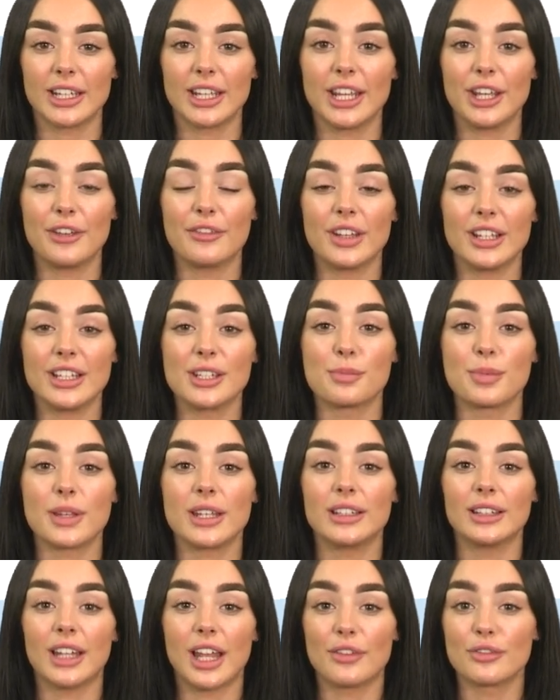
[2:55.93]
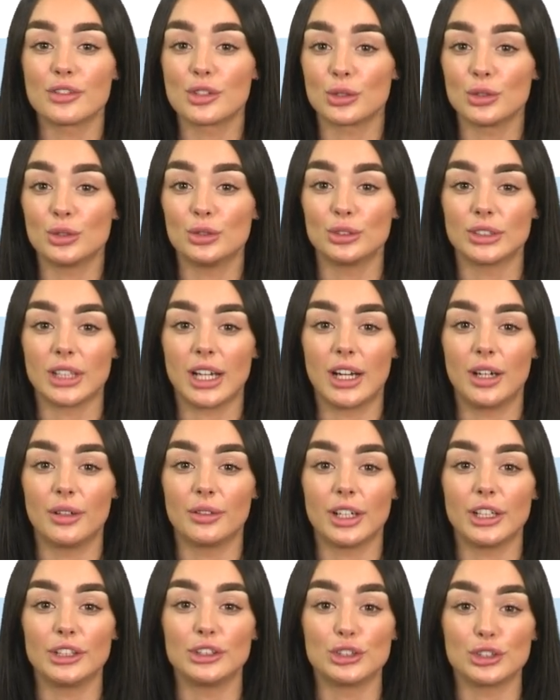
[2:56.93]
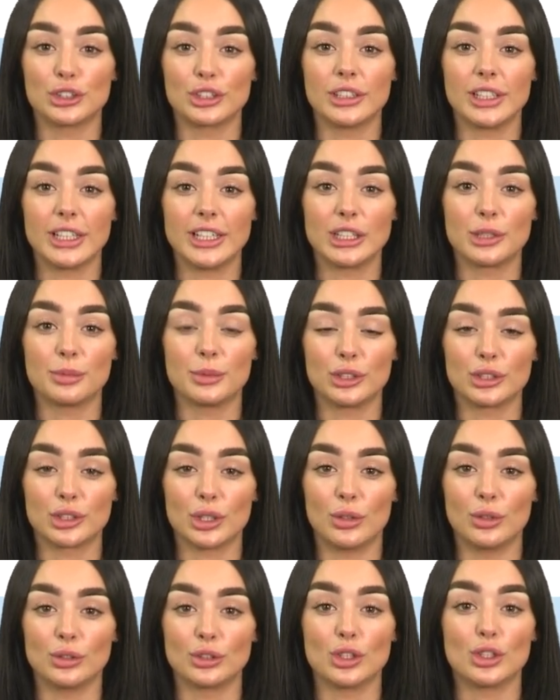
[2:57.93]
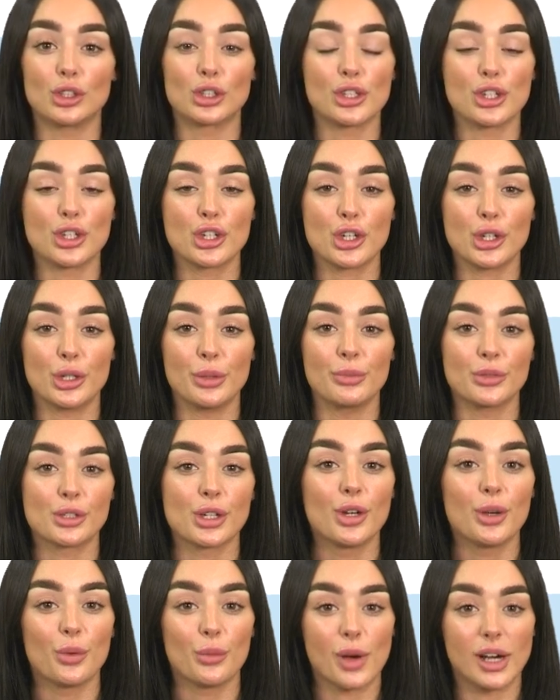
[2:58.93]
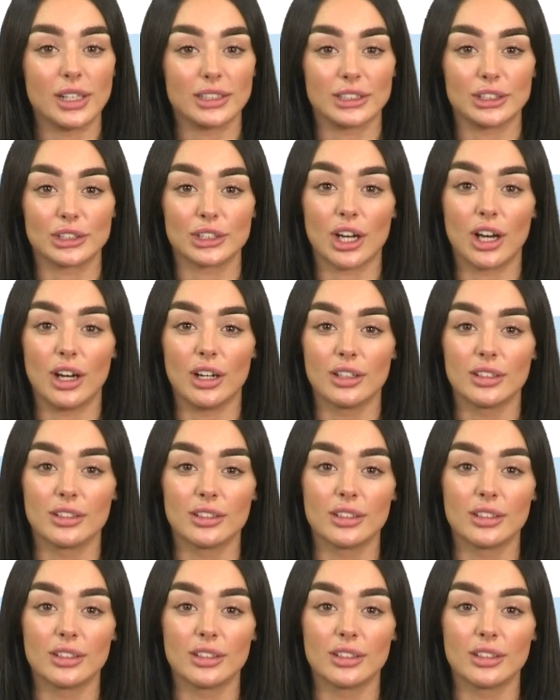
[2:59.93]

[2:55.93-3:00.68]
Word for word: if it is being left to cool down and doesn't need to be sold or consumed whilst it's hot.